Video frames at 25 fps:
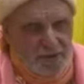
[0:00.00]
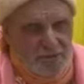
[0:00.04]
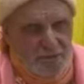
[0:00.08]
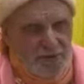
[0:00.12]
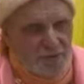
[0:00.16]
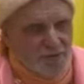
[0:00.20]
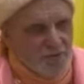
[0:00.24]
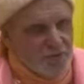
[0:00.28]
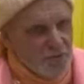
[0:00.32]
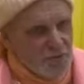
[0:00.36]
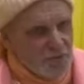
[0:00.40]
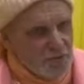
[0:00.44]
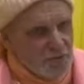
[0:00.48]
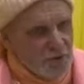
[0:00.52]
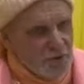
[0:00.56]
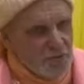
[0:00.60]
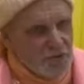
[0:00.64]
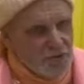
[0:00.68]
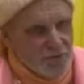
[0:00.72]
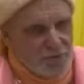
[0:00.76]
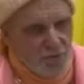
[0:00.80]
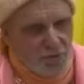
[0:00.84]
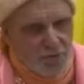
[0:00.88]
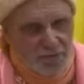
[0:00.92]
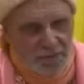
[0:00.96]
But if you're
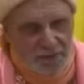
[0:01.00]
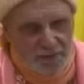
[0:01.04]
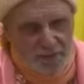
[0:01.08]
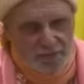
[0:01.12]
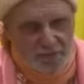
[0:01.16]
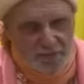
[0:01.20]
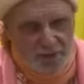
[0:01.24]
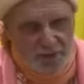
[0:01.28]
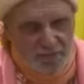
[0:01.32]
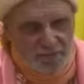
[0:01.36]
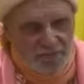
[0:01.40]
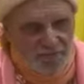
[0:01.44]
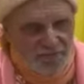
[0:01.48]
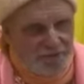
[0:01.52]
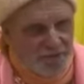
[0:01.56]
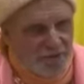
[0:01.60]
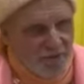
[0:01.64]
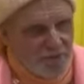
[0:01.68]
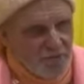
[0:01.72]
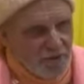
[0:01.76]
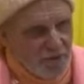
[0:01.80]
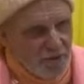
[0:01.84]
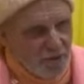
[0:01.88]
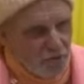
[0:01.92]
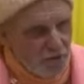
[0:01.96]
not born in a Brahmin
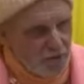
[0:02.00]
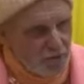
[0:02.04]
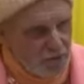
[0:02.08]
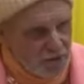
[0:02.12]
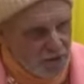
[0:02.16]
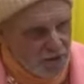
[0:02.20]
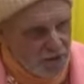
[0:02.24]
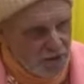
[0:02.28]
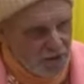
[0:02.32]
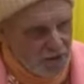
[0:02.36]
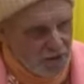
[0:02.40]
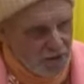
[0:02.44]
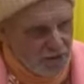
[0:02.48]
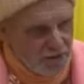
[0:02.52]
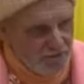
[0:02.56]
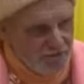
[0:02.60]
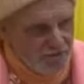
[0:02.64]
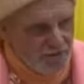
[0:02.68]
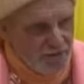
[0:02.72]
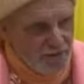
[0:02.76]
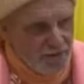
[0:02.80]
family or a Kshatriya